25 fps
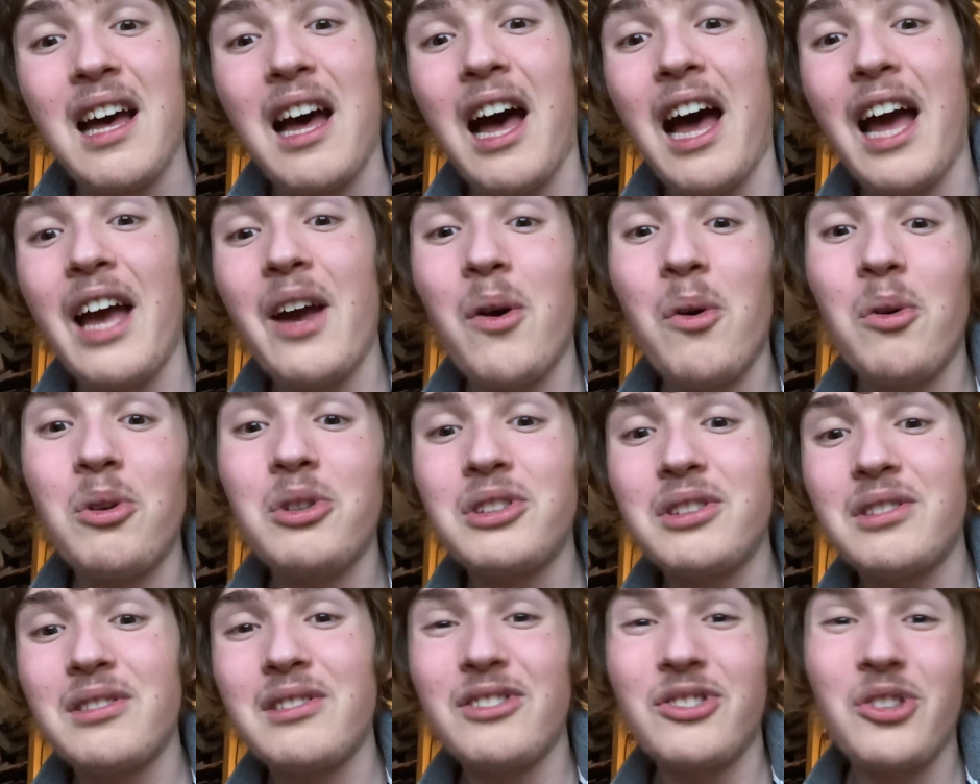I
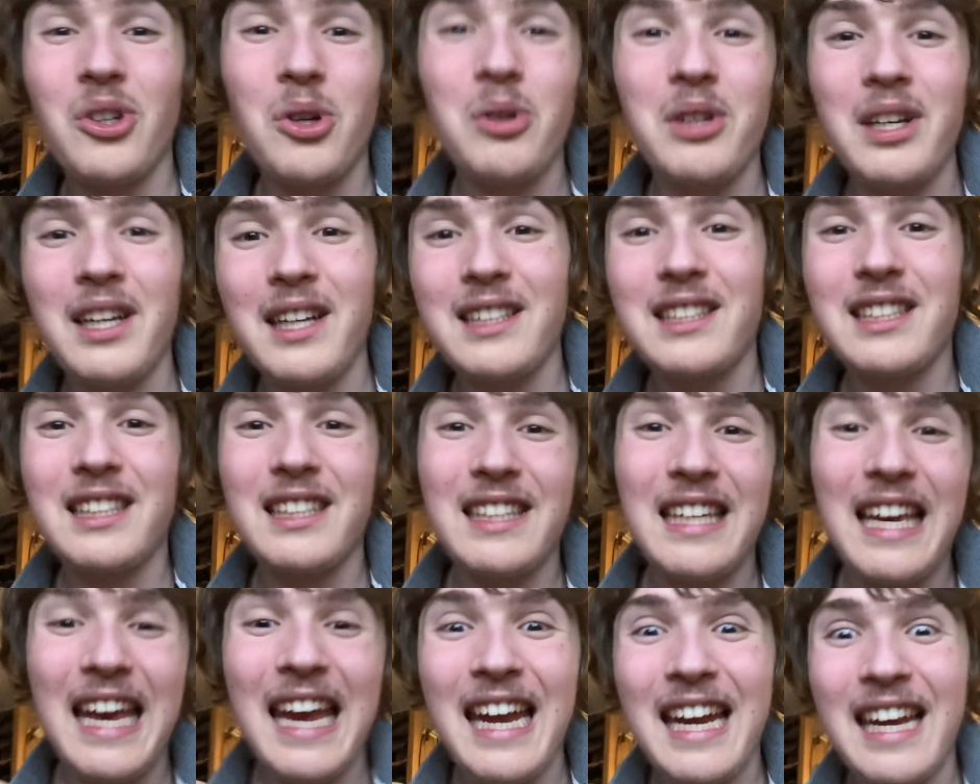also need to
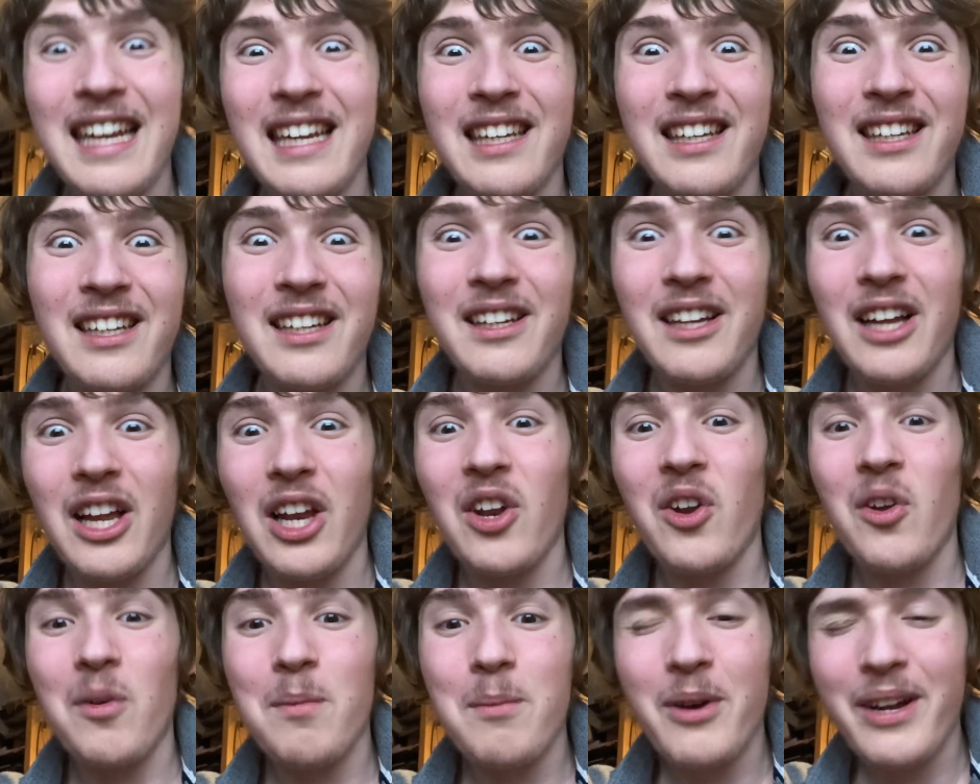gain a
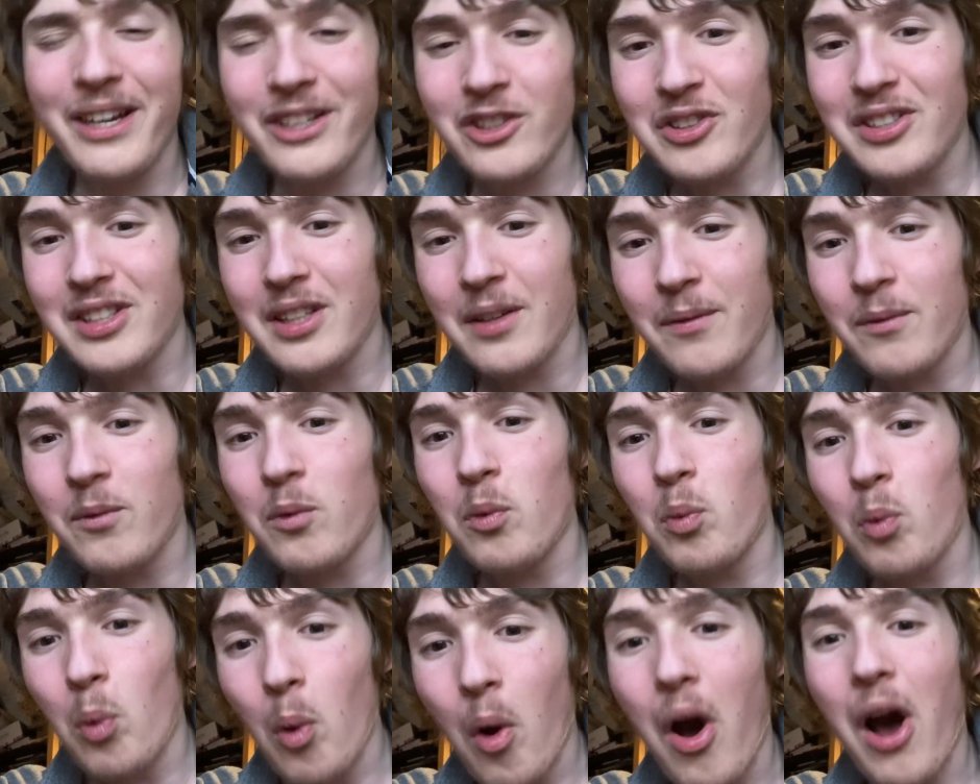lot more interest in
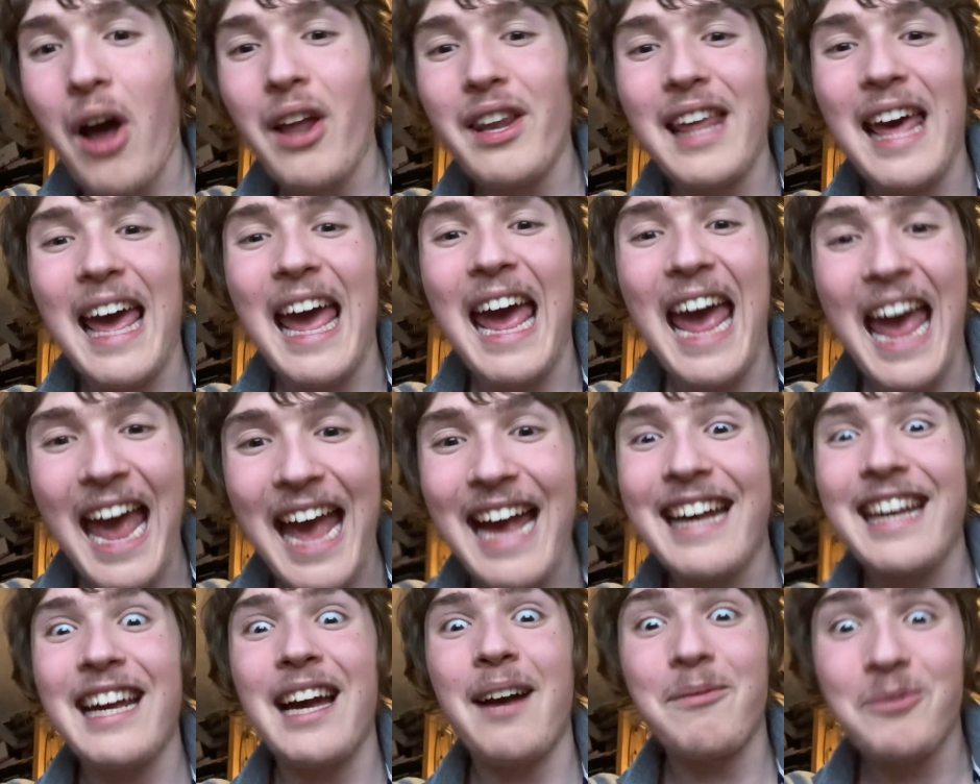what the
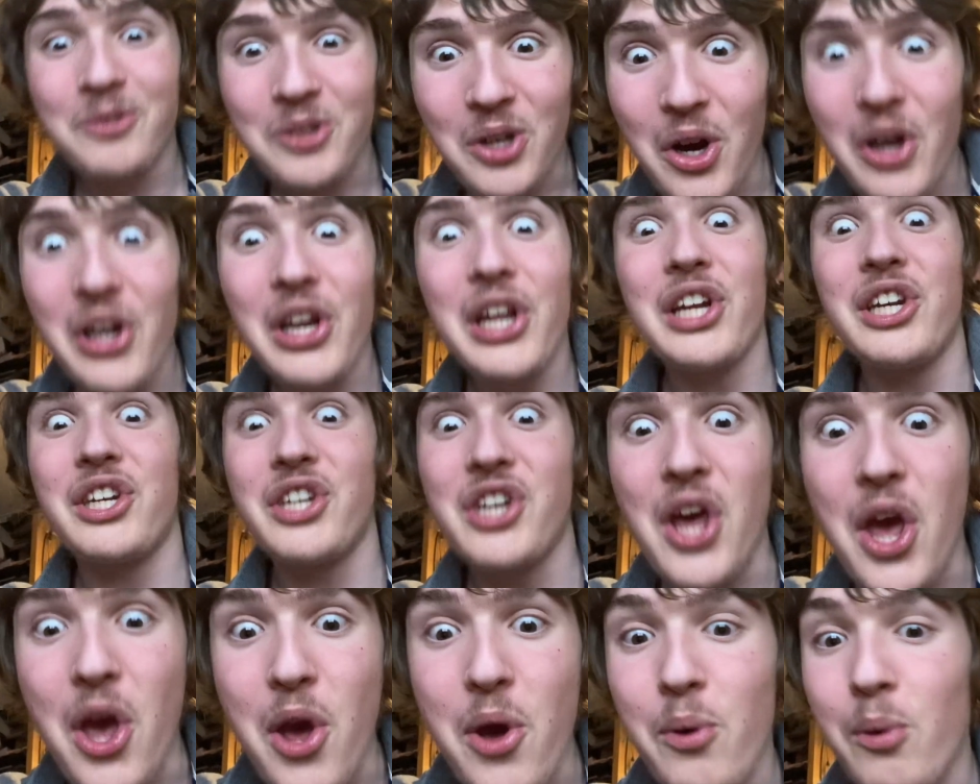heck I'm gonna
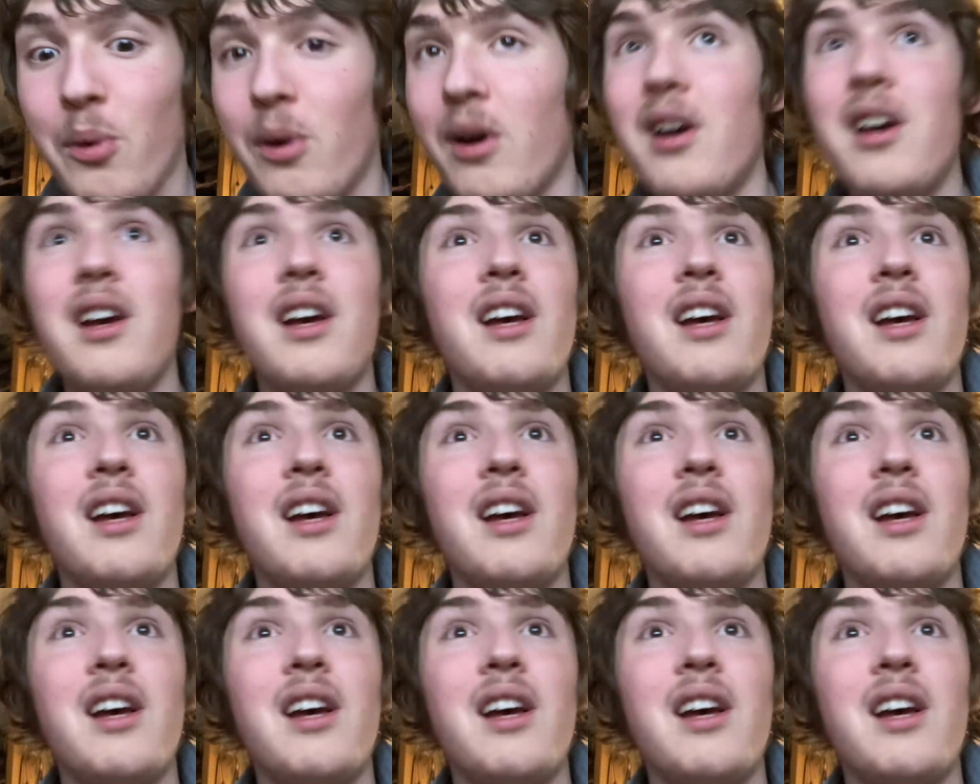do.